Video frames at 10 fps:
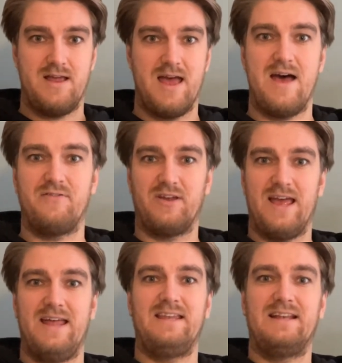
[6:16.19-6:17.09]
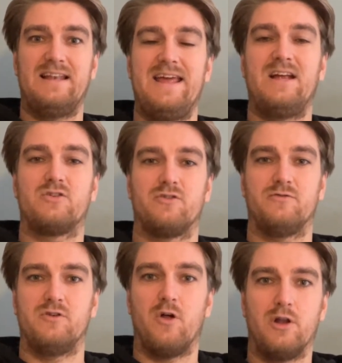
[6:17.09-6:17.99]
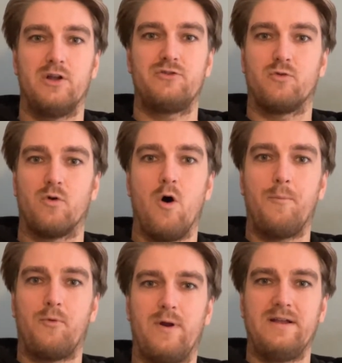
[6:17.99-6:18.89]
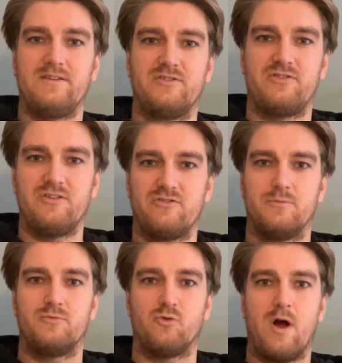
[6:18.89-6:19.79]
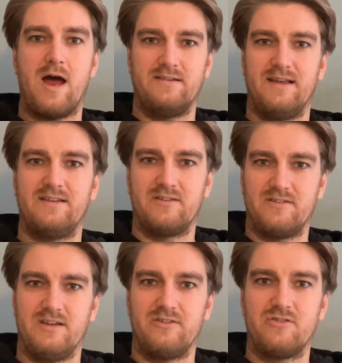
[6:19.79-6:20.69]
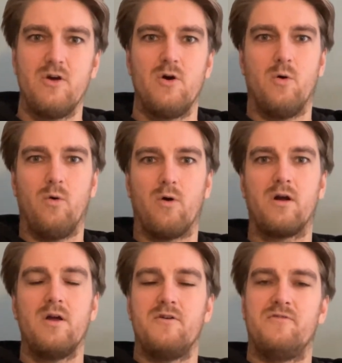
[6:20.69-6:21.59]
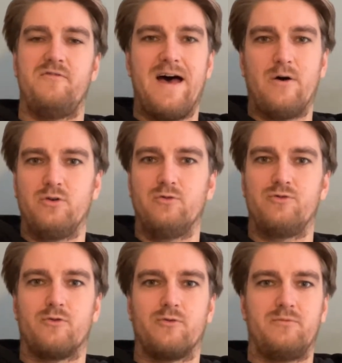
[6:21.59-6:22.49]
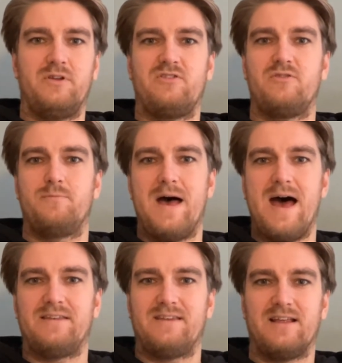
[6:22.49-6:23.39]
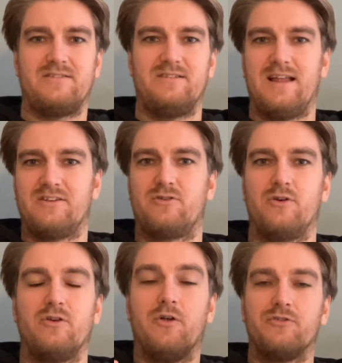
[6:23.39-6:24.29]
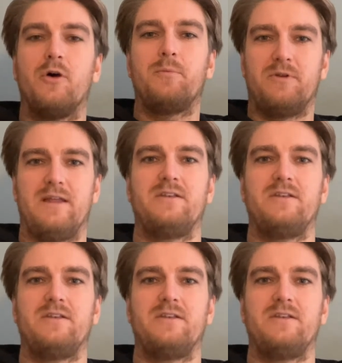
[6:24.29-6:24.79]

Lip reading: having any layers of knowledge or operating systems or identities or values or this is bad, that is good on top of that.